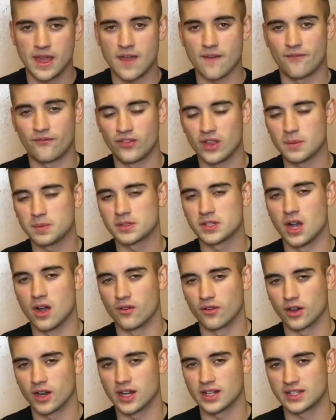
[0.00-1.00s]
it flips
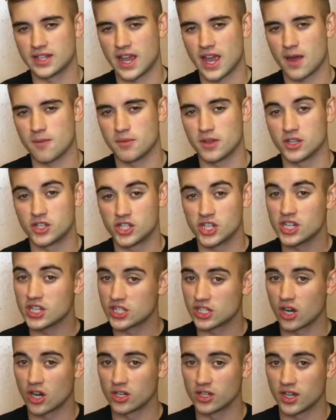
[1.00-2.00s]
over a tad bit.
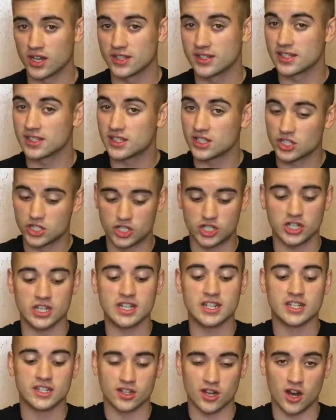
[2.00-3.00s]
G-Star does. This is
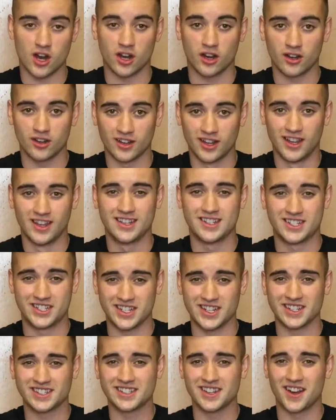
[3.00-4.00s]
G-Star.
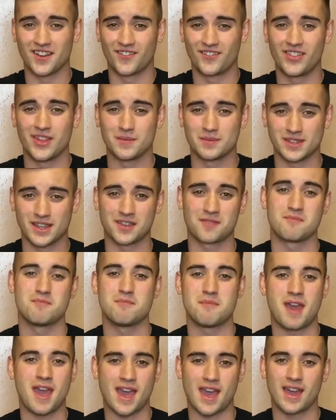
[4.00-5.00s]
G-Star flips like
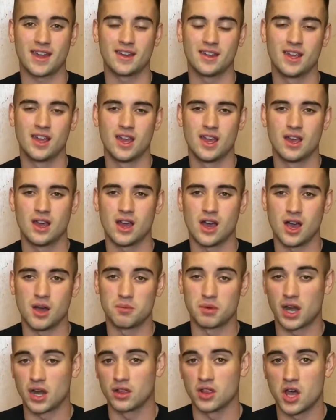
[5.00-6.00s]
mad.
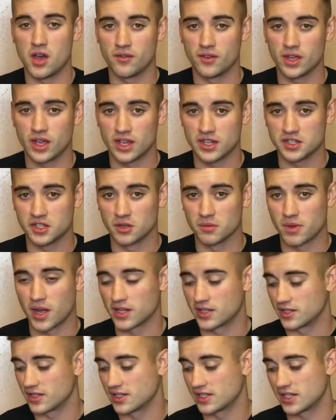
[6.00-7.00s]
But I love it. As you're
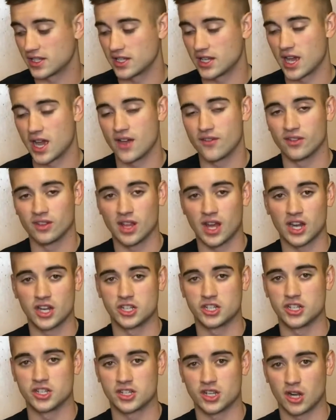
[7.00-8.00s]
about to see, I have a lot
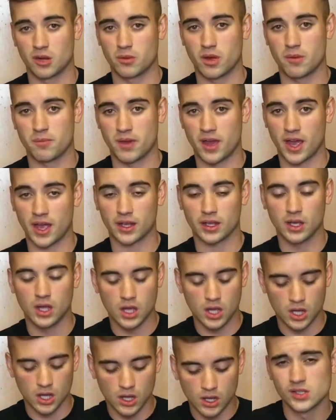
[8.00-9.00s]
of G-Star in my bag.
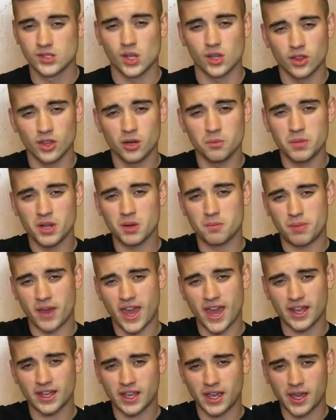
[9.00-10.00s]
So a little bit of
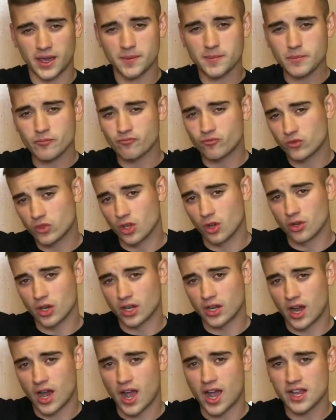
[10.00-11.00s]
backhand, throw it
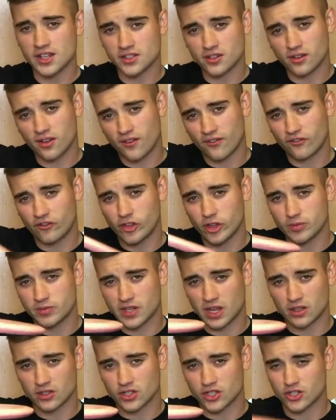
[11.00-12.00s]
on a hyzer,
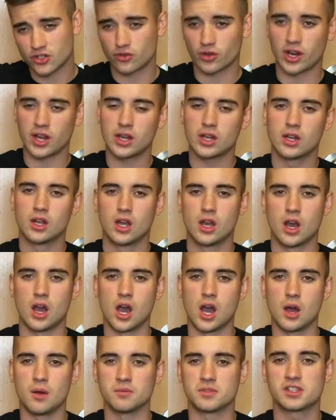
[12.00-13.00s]
flips out straight.
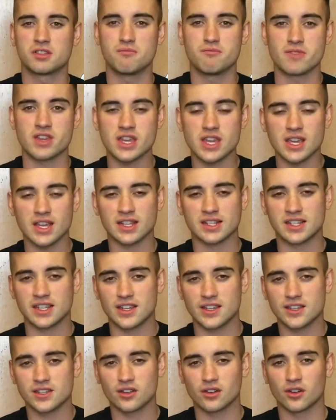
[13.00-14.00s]
To me, it's
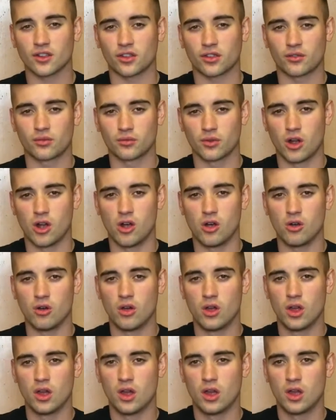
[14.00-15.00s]
easier to throw